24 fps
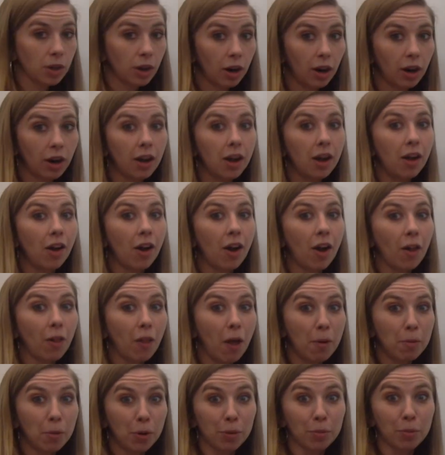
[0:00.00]
are a
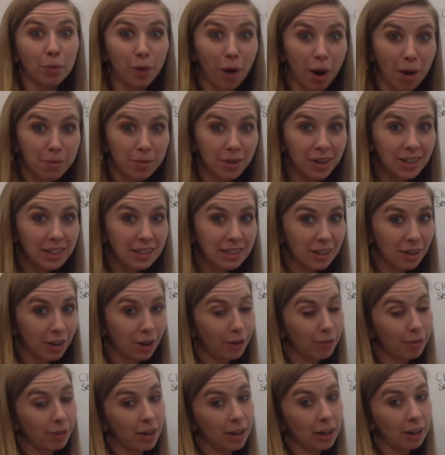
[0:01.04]
lot more prominent in
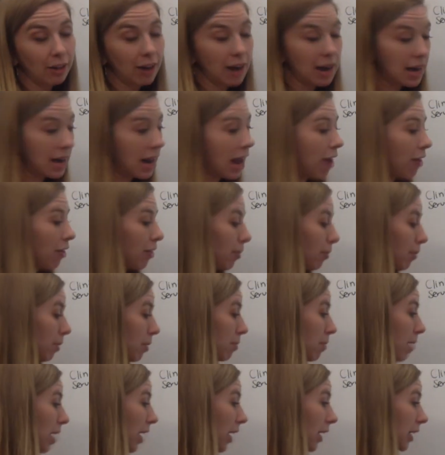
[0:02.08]
our work right now than we
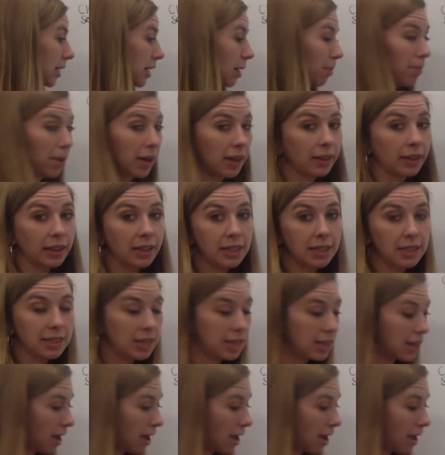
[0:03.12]
may typically see